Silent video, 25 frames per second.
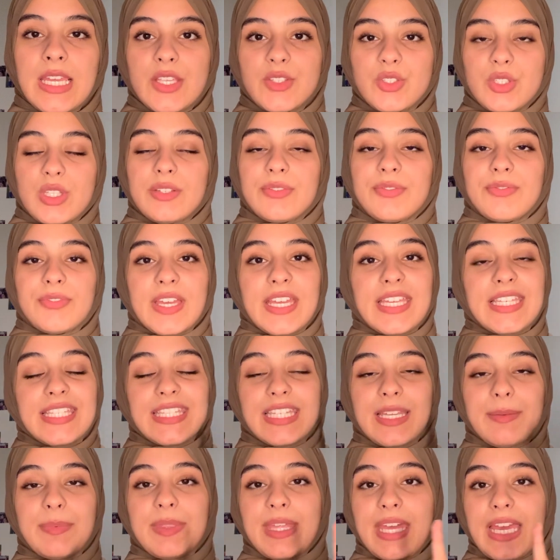So the first
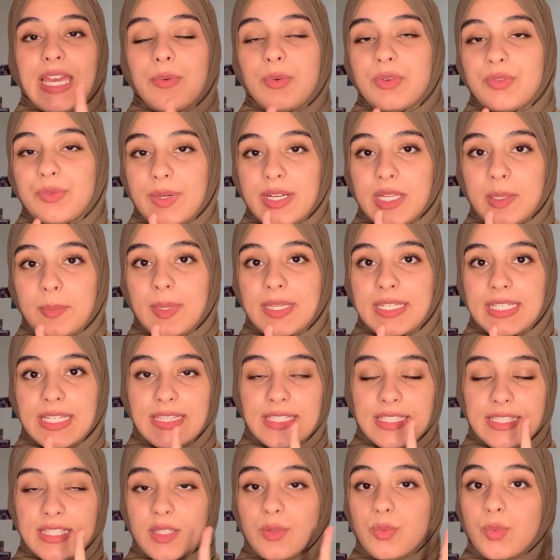step that I would recommend, and
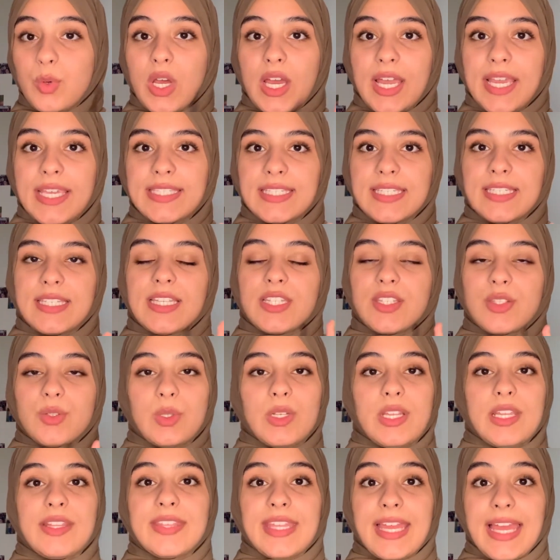this is what I did, is to
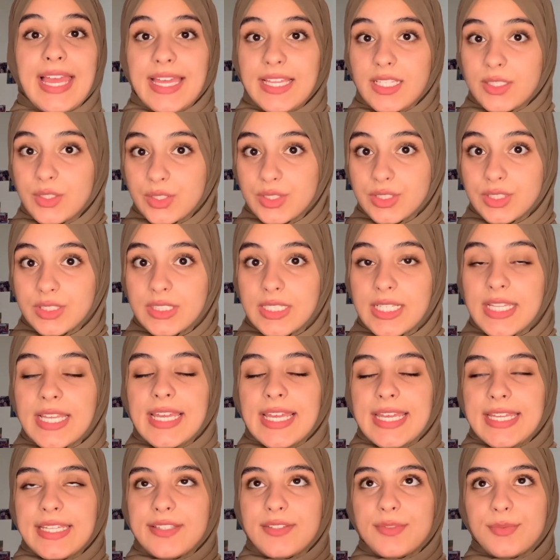learn the Hangul.
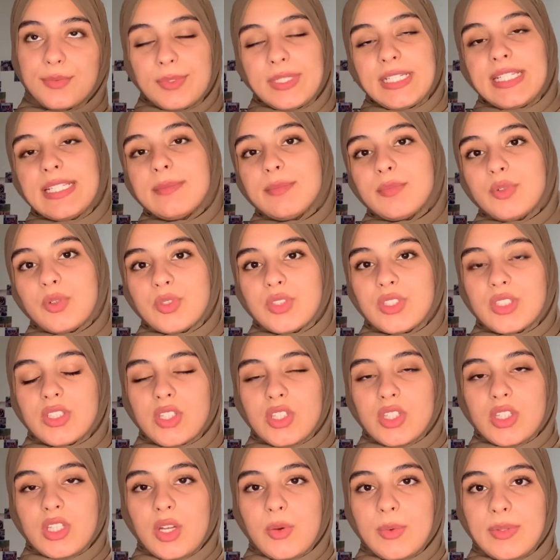It's really important to
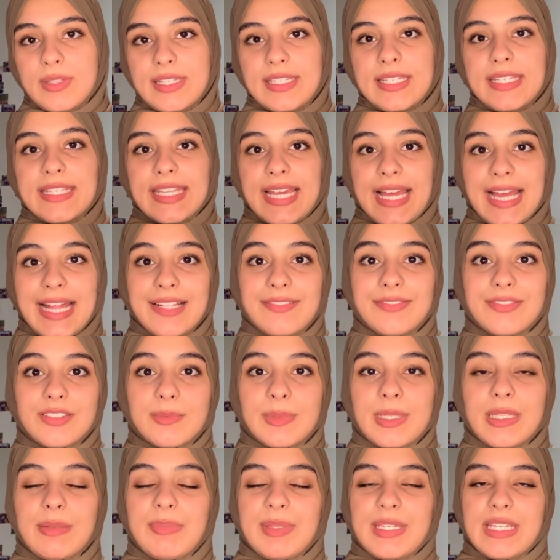start with learning the
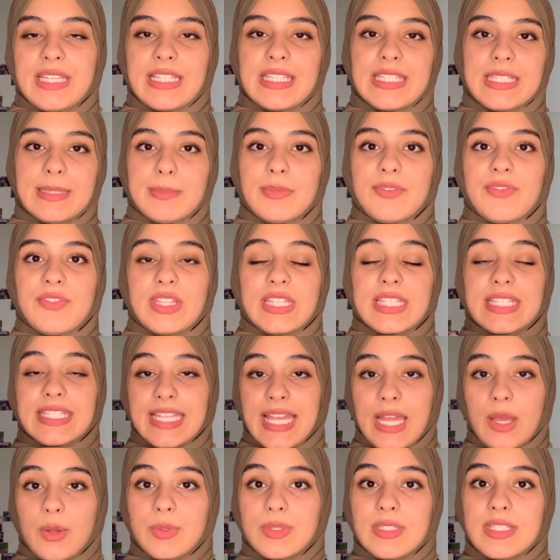alphabet, because some of the
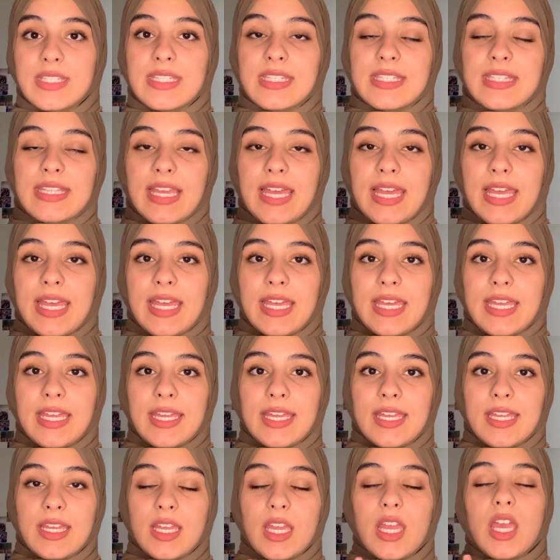sounds that
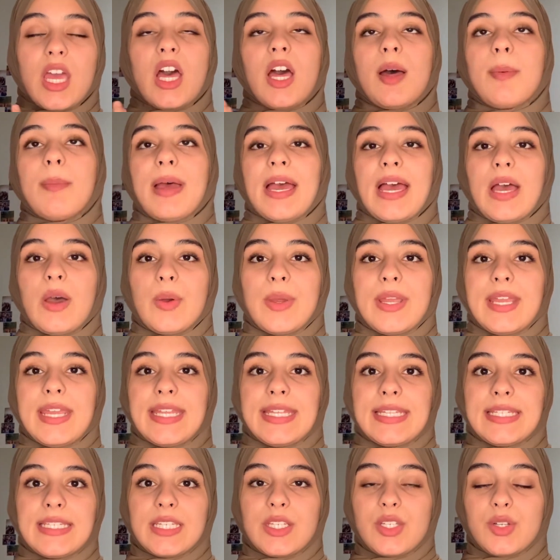come out
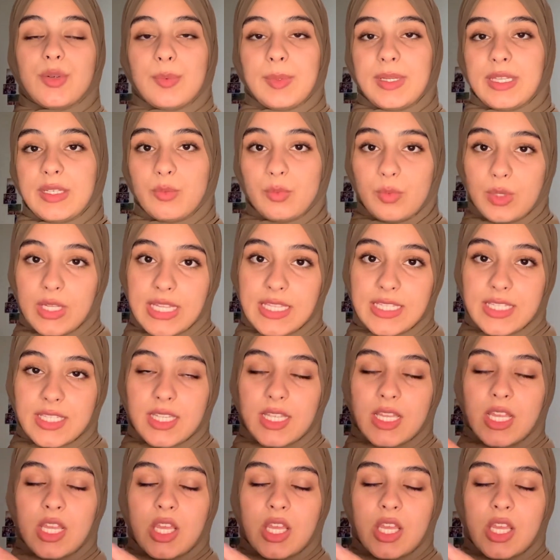in Korean words